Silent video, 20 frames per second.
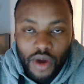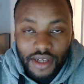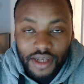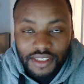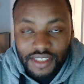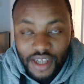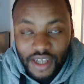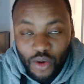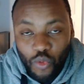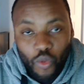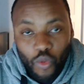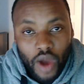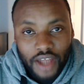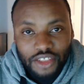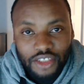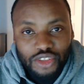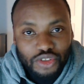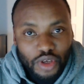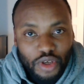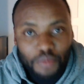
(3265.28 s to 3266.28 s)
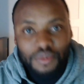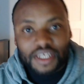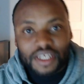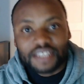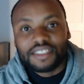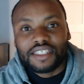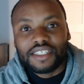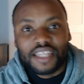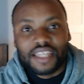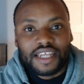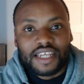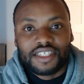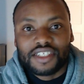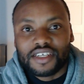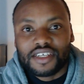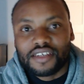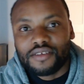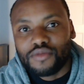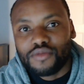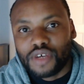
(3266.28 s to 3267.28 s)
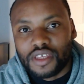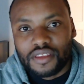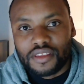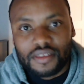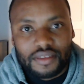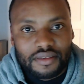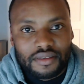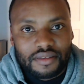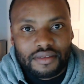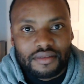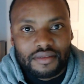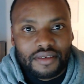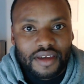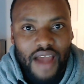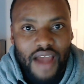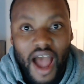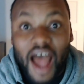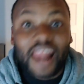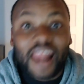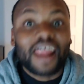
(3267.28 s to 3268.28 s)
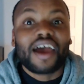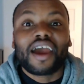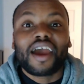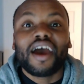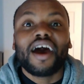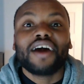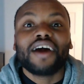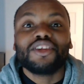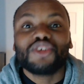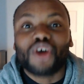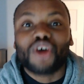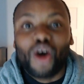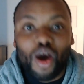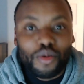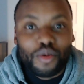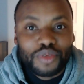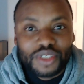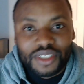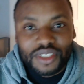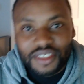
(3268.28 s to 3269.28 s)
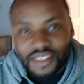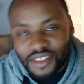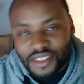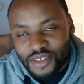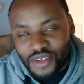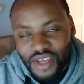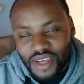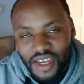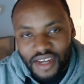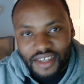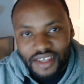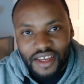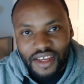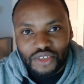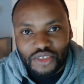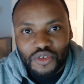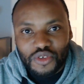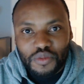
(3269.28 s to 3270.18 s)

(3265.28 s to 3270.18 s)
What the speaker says: if you want a one-stop destination with a la carte options to